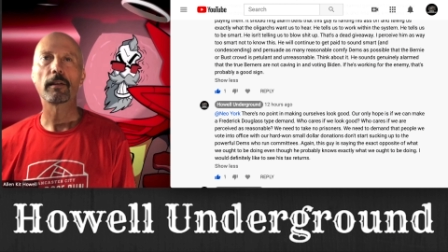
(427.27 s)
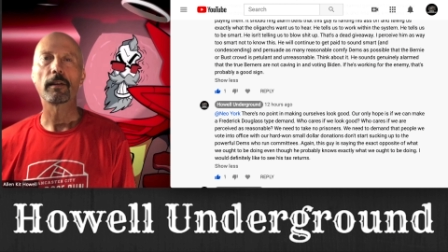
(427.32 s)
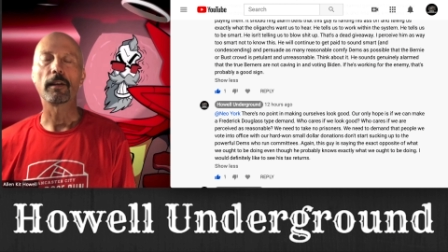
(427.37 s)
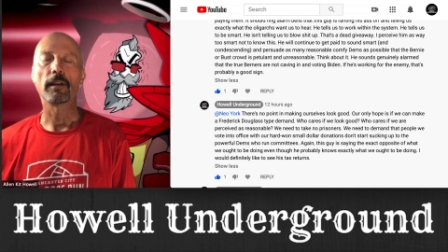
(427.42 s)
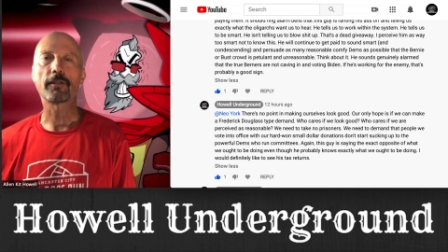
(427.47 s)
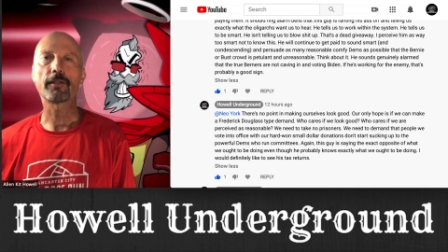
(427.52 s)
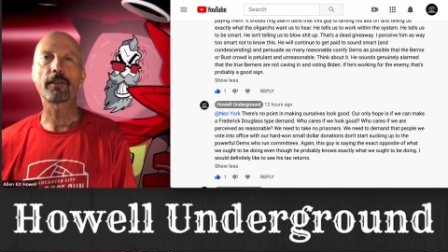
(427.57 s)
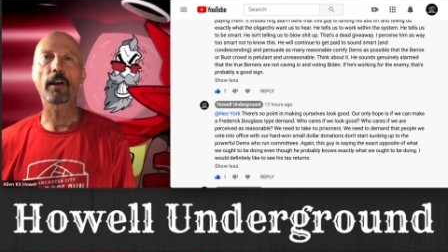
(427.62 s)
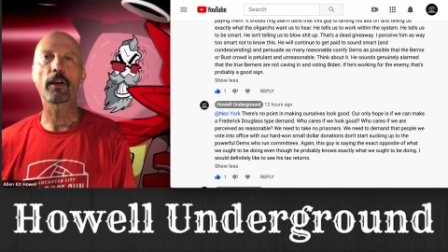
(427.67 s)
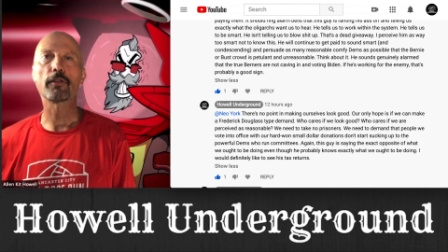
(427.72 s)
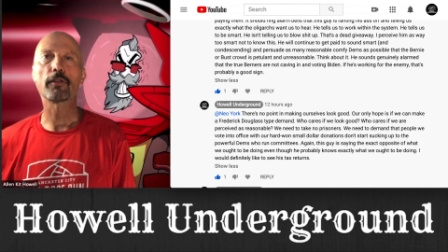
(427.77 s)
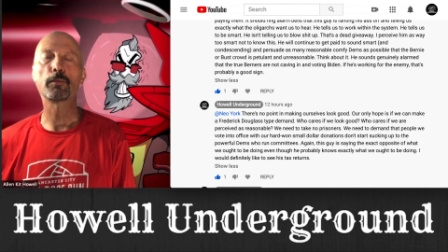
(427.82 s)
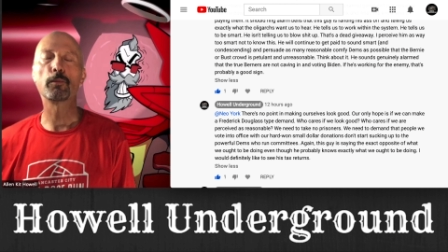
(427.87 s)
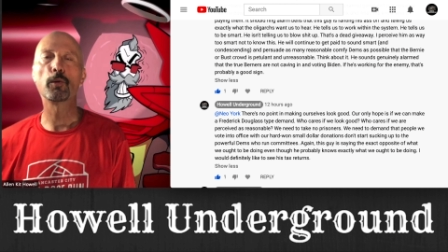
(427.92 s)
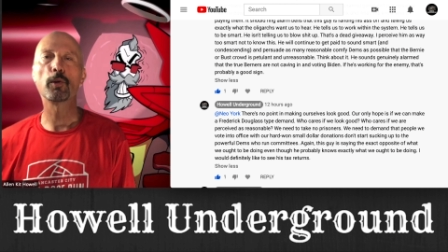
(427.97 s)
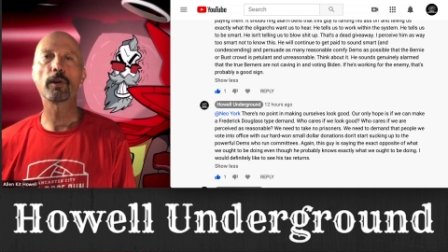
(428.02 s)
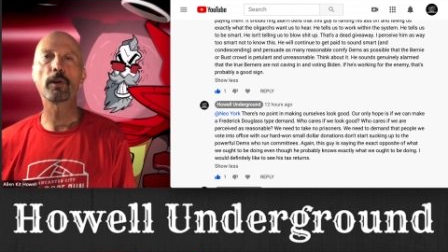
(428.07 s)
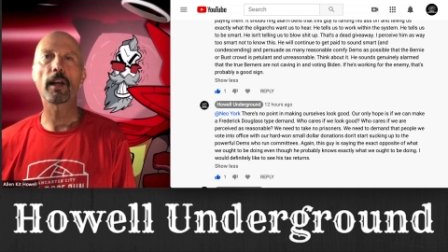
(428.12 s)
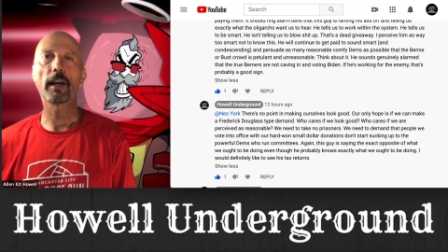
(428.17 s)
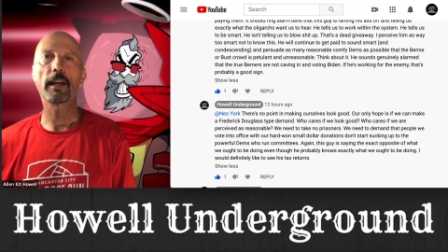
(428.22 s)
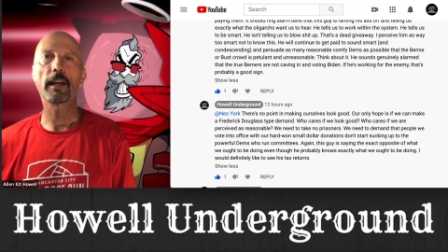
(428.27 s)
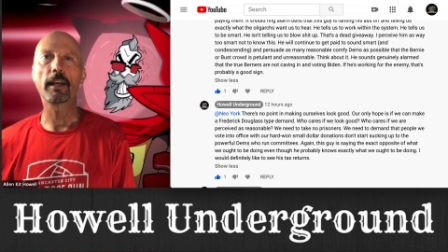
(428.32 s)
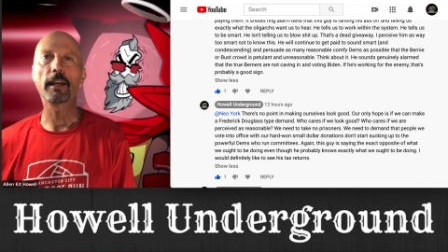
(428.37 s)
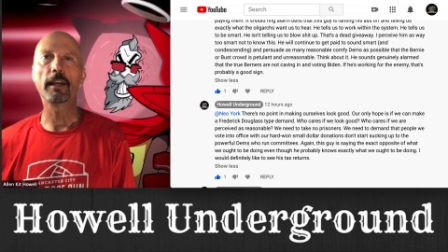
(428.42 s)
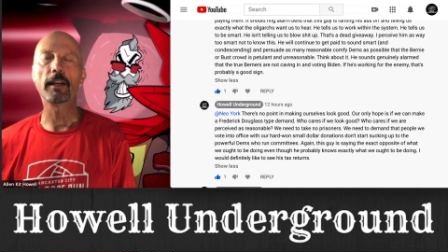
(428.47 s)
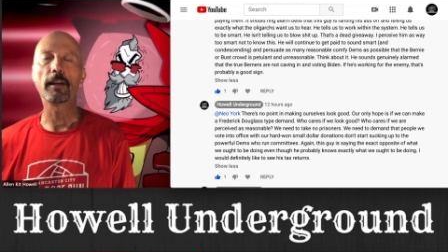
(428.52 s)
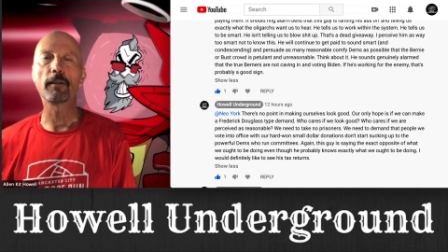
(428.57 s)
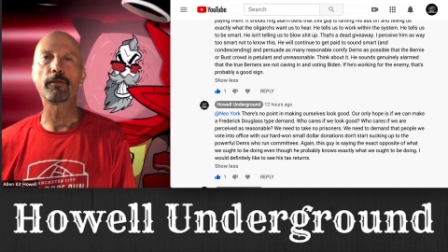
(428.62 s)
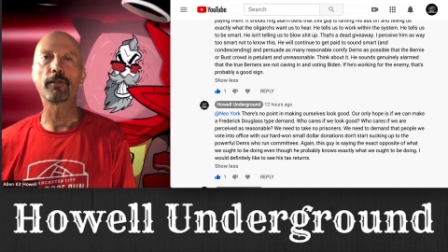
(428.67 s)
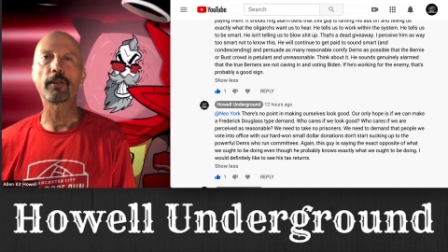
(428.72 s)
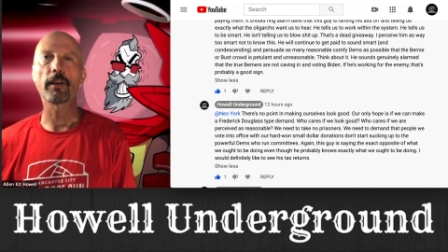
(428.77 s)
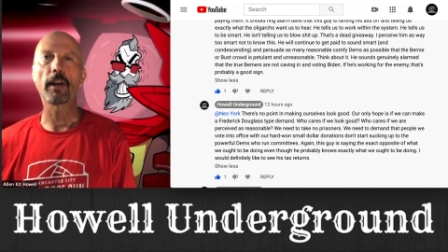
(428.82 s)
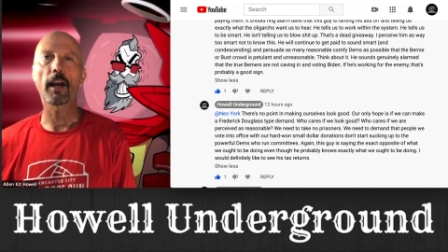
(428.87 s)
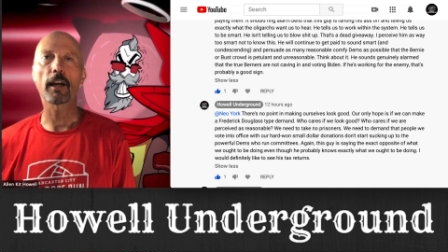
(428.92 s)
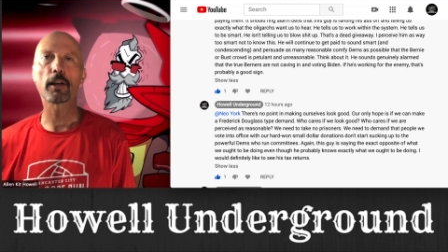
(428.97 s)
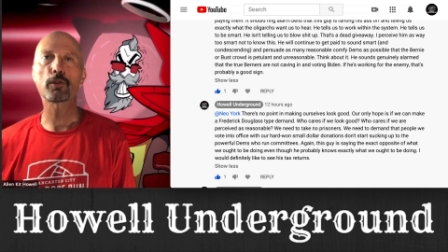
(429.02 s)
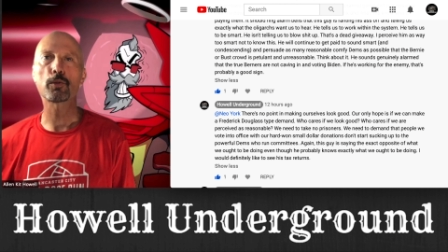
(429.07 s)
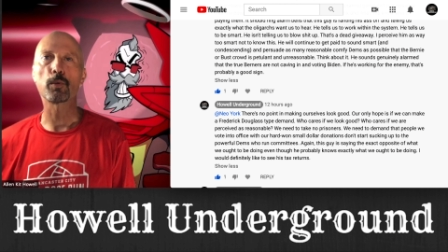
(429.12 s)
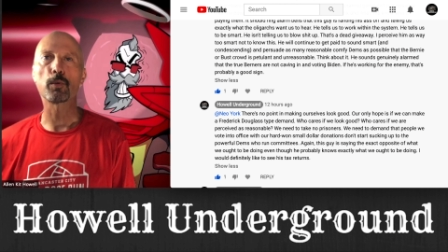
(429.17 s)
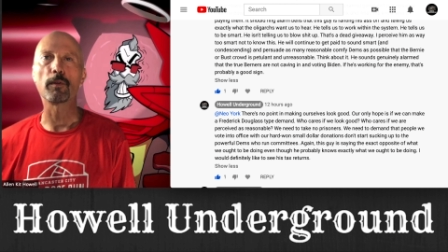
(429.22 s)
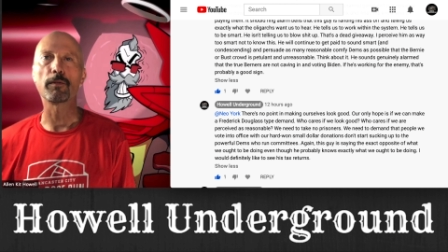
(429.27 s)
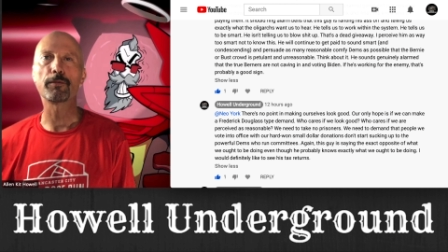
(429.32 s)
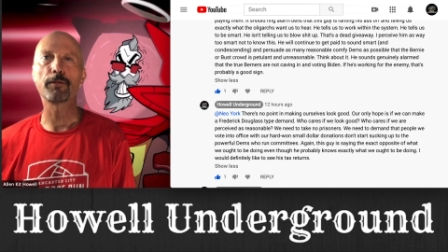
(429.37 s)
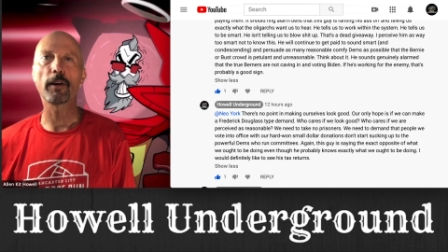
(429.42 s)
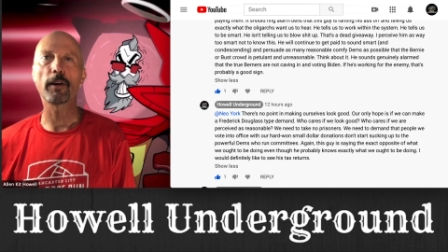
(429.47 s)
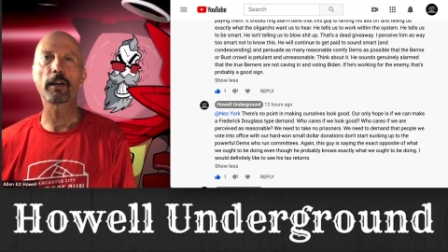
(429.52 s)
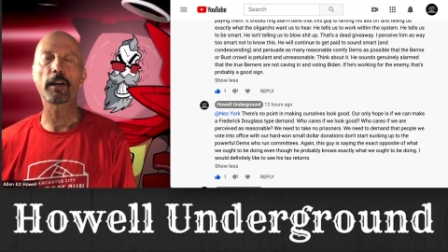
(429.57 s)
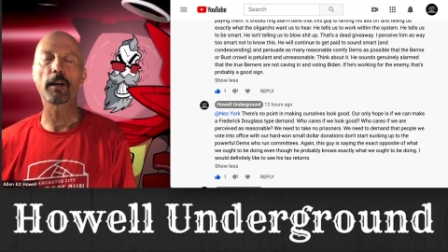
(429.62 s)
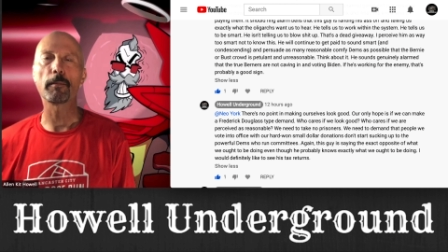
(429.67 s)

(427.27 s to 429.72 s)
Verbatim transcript: It sounds more like he gives an actual fuck